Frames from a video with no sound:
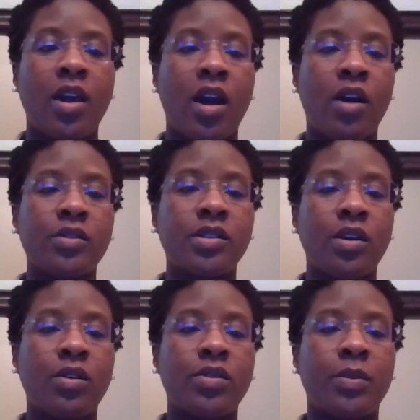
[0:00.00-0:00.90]

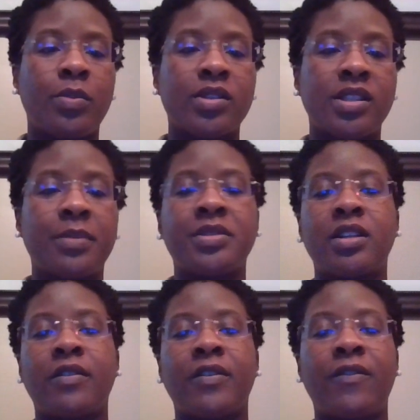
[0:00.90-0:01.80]
Also, the perception
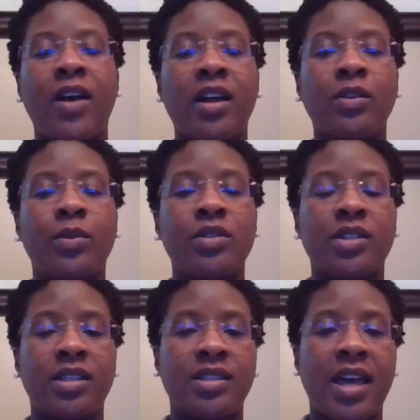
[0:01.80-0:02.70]
of the followers
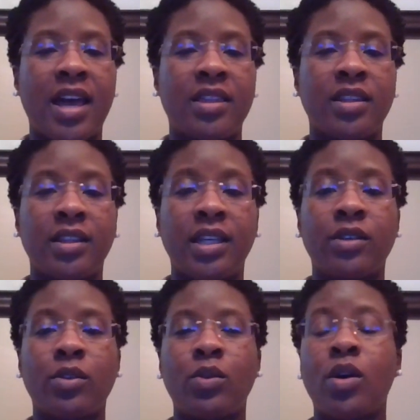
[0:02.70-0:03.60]
is that the
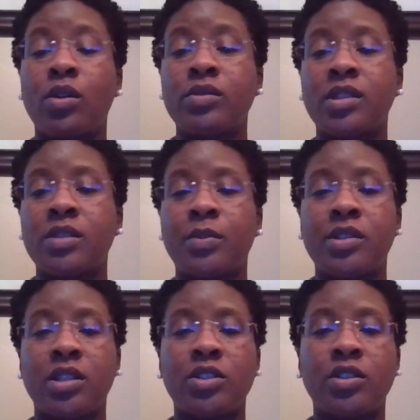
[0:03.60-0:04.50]
leader who holds this
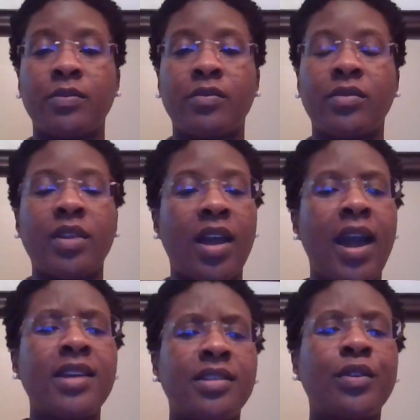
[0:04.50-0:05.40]
position
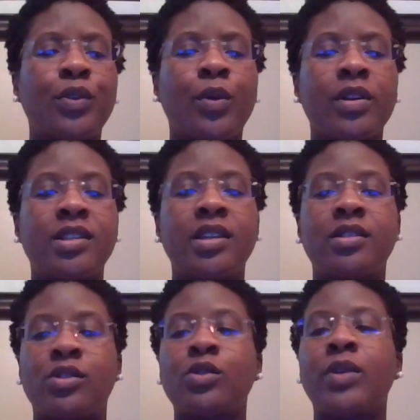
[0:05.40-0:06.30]
has the authority
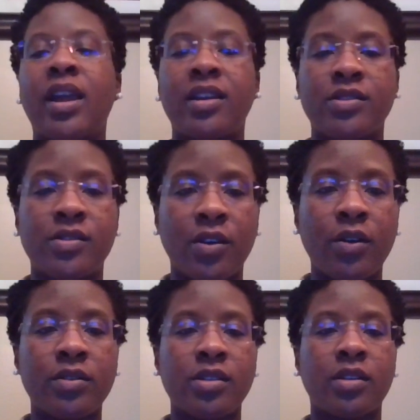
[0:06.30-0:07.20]
to
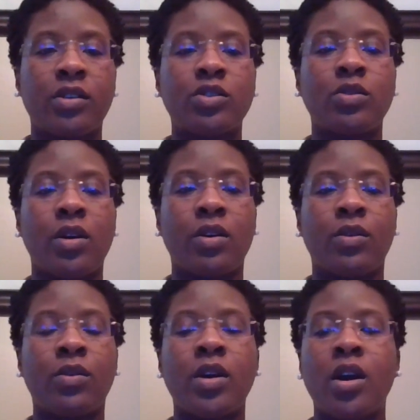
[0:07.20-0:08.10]
exert
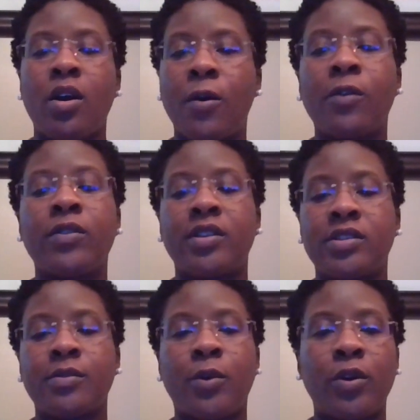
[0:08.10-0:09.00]
control over the
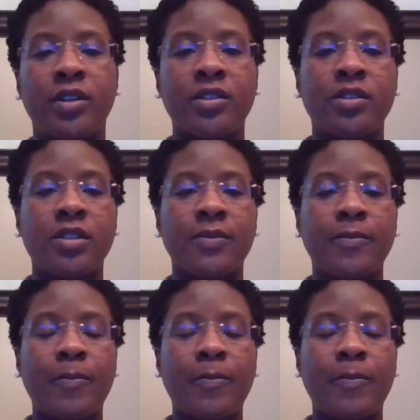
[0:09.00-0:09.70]
subordinates.